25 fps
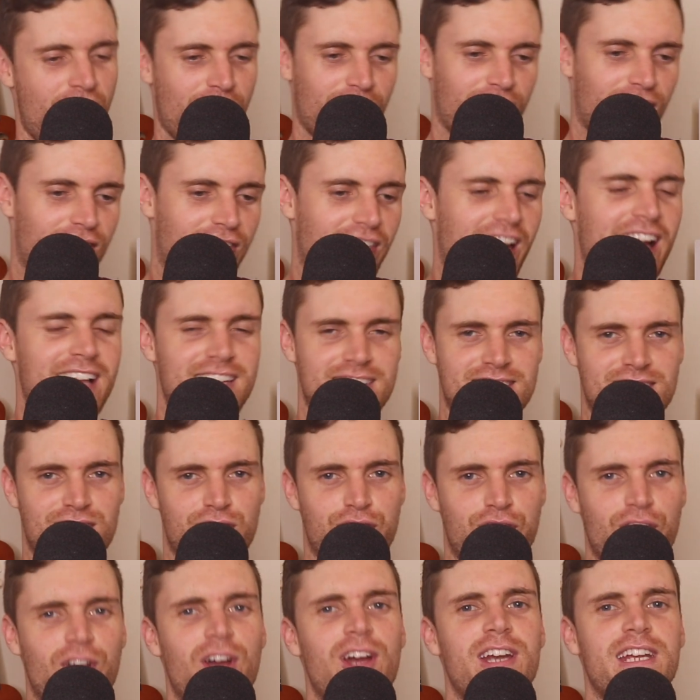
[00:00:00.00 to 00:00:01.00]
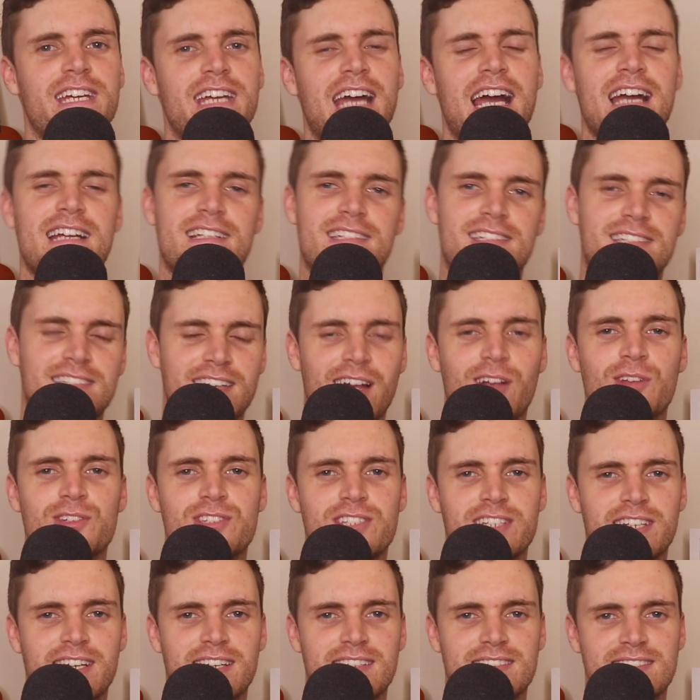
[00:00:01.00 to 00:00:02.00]
that's 38
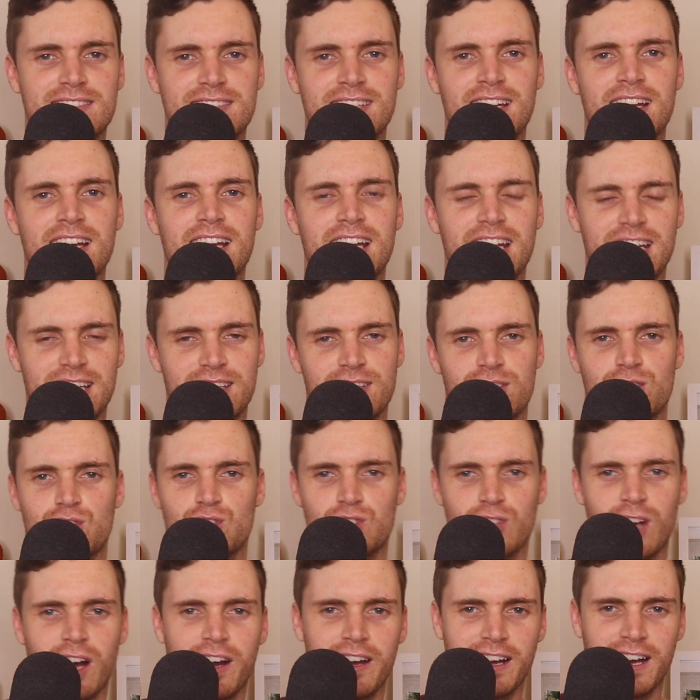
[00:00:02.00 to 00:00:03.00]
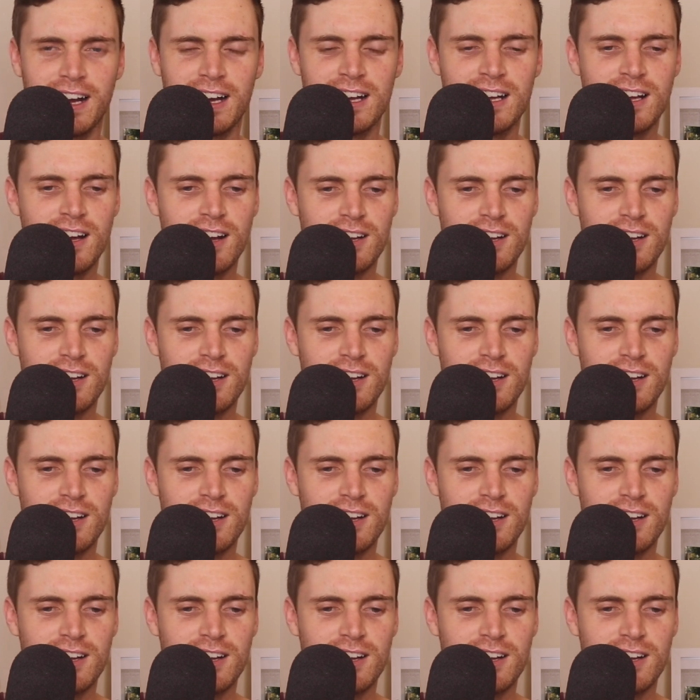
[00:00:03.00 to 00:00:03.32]
Celsius in Australia.